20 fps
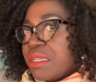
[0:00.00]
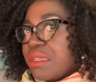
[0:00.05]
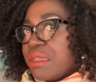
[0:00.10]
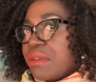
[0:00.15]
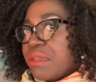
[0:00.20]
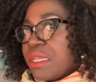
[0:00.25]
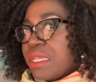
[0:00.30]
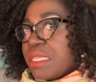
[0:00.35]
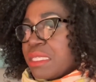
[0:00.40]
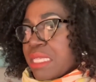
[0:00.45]

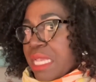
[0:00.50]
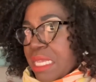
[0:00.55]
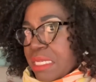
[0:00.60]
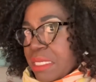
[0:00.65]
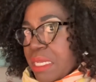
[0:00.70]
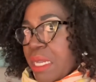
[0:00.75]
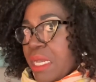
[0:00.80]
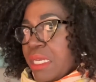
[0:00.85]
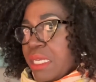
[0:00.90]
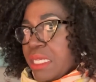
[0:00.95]

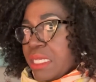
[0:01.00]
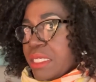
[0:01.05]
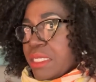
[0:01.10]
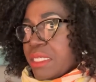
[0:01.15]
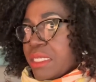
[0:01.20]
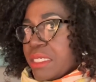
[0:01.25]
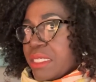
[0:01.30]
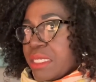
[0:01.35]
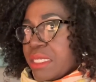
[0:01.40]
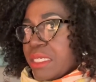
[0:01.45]

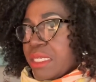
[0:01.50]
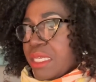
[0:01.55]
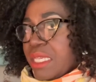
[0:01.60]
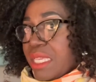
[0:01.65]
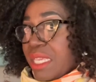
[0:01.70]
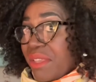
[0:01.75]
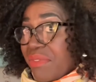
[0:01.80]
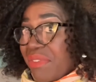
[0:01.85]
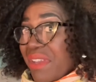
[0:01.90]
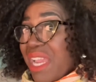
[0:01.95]
acknowledged.
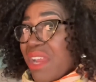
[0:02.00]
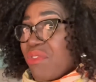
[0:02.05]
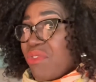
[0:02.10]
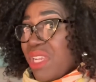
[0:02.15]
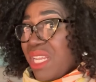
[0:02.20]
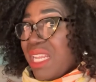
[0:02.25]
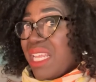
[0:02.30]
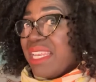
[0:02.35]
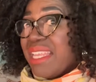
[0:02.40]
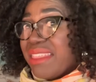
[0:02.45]
If I
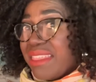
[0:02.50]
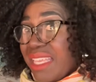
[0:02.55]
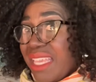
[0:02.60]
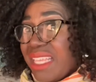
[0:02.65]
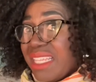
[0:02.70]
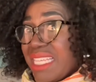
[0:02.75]
read anything